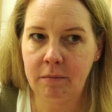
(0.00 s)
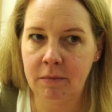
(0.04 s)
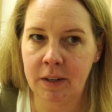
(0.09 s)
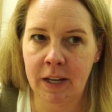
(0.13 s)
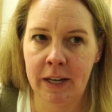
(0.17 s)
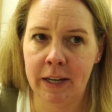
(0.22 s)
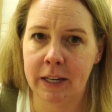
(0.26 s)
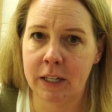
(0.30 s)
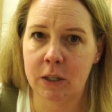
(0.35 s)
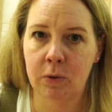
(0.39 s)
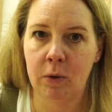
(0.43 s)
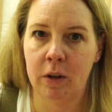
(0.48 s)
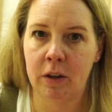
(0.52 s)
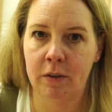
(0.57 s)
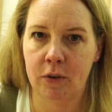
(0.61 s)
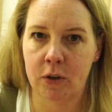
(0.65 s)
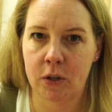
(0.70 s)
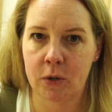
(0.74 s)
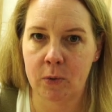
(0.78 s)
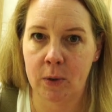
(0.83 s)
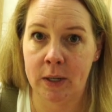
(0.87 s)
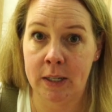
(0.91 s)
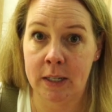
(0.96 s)
I think it's one of the
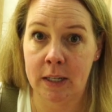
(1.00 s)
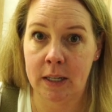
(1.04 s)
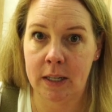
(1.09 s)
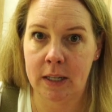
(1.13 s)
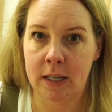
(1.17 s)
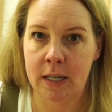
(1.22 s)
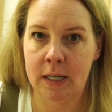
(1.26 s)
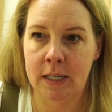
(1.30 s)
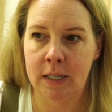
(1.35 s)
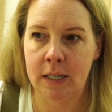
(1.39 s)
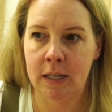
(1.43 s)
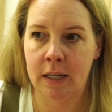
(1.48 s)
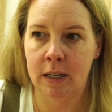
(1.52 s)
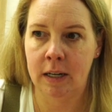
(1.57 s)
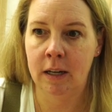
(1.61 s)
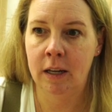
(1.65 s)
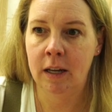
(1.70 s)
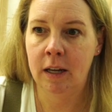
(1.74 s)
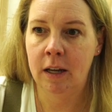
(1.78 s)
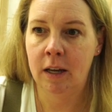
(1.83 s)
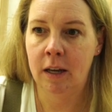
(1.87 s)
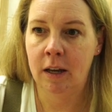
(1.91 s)
first ones that they did,